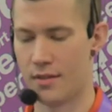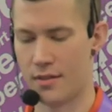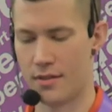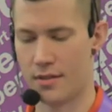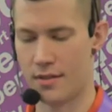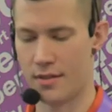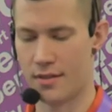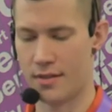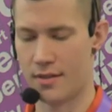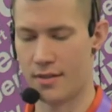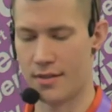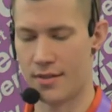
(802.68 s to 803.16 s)

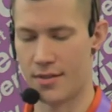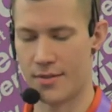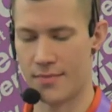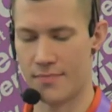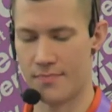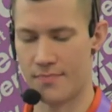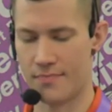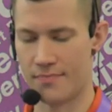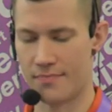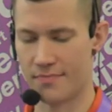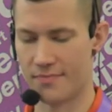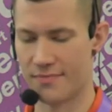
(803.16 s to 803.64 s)

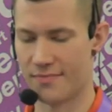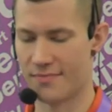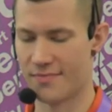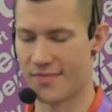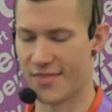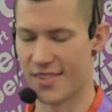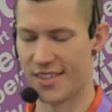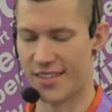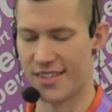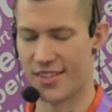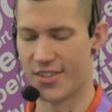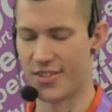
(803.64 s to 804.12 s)
Um,
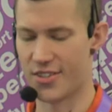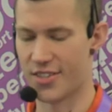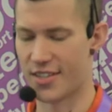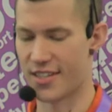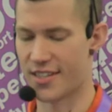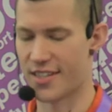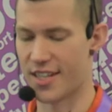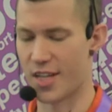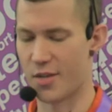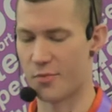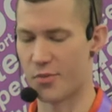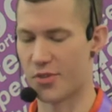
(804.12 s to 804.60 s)
here's an
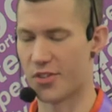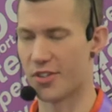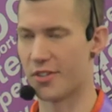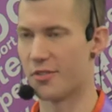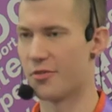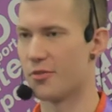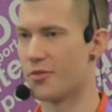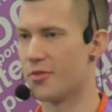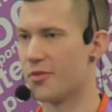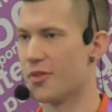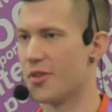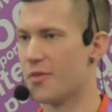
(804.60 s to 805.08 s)
example
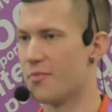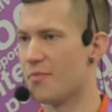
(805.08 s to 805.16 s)
of